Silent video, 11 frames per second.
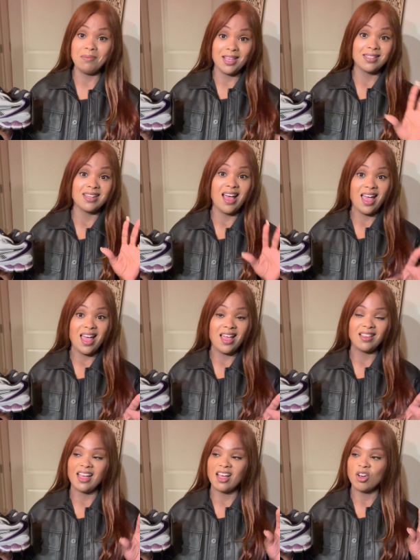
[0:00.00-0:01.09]
because I had
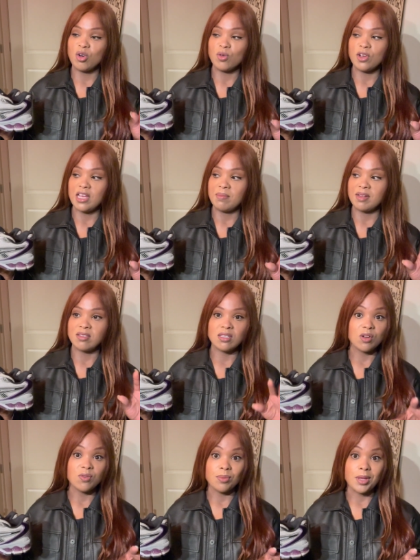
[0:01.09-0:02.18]
like a cream and
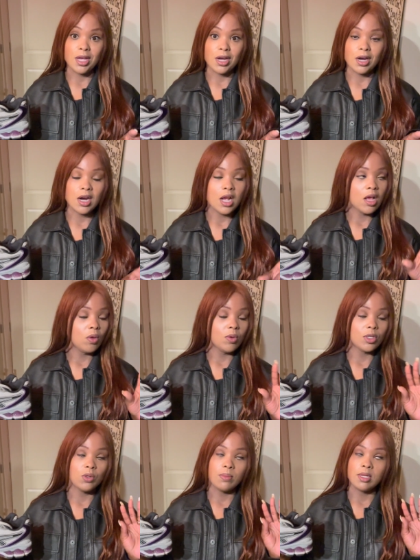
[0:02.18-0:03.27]
silver pair, which
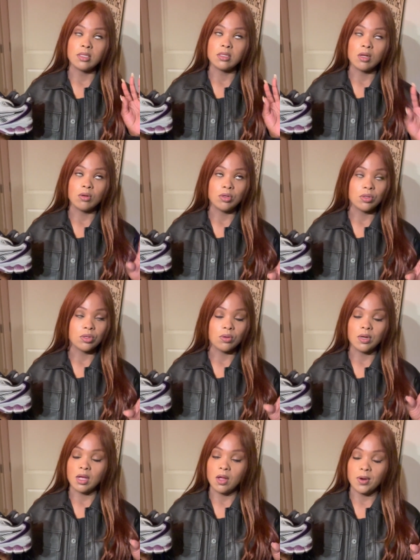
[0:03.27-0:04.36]
would have been so neutral
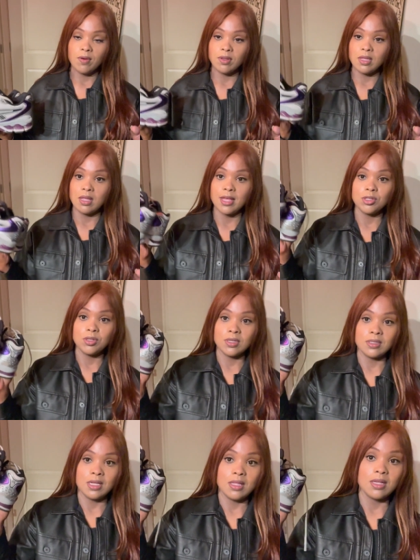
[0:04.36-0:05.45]
and go with everything. As you can
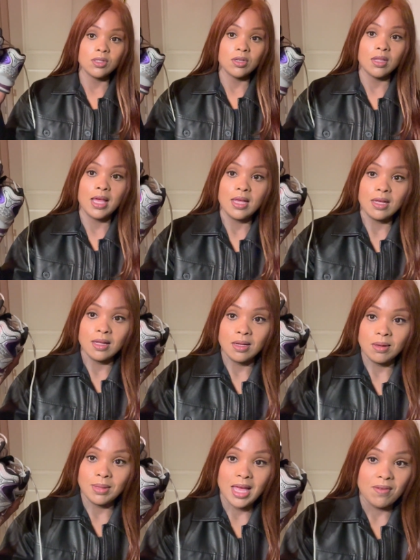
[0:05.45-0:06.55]
see, these are like,
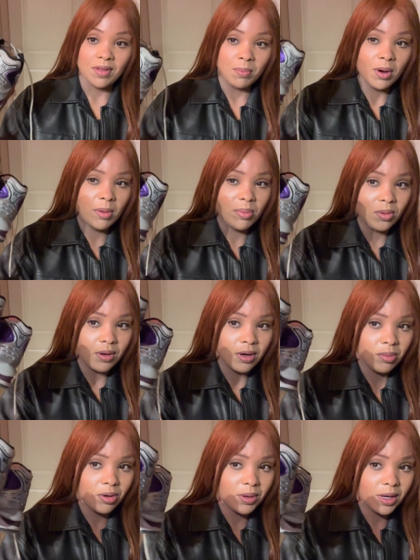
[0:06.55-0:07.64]
um, they have like purple on them
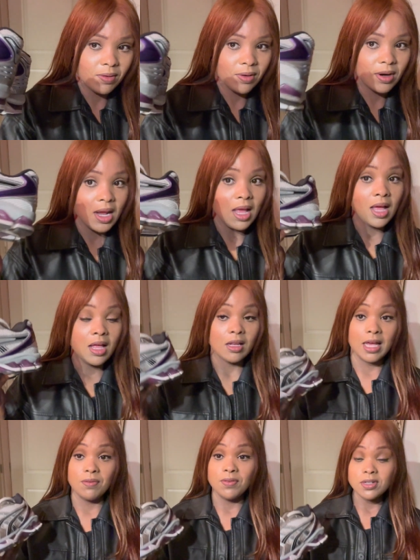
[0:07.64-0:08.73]
or whatever.
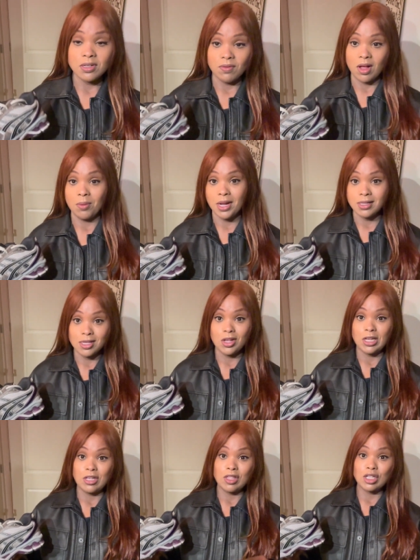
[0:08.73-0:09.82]
Like, first of all, when I tell
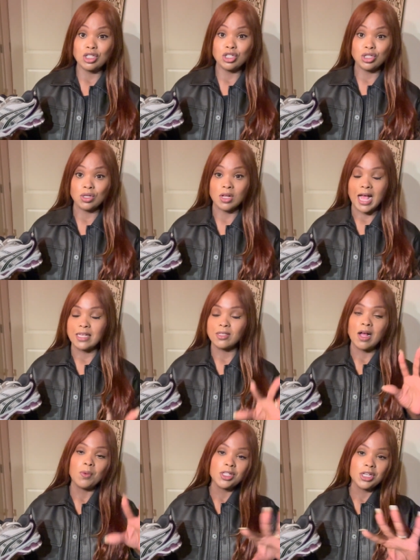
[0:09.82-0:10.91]
you this, so
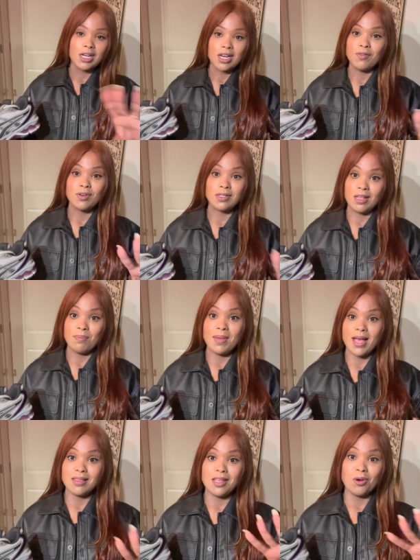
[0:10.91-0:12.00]
I wish I'd never sent
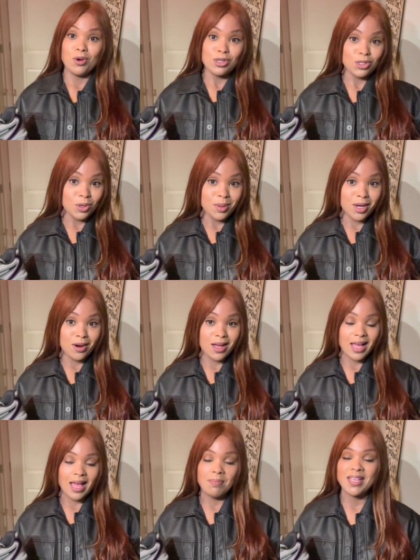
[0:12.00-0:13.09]
back the original pair I
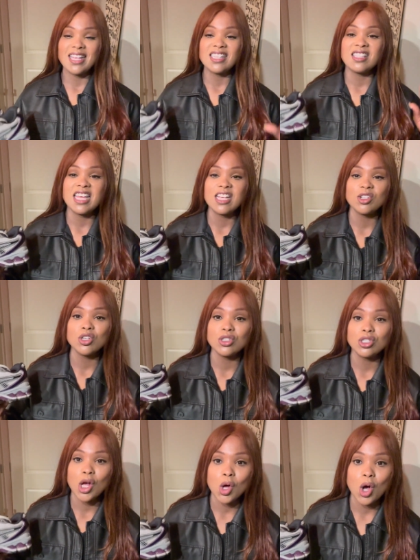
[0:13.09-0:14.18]
got because these are
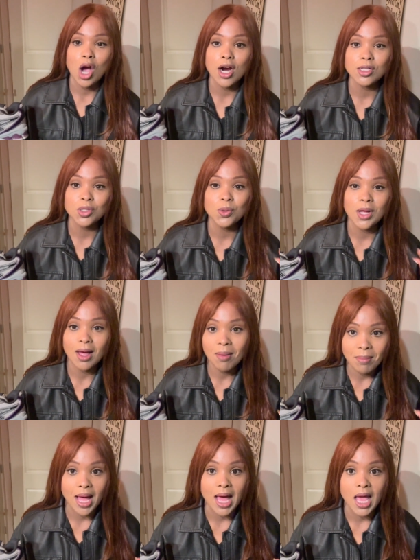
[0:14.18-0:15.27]
so hard to come
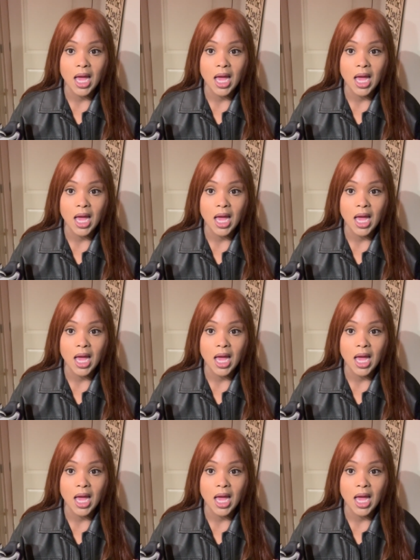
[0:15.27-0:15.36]
by.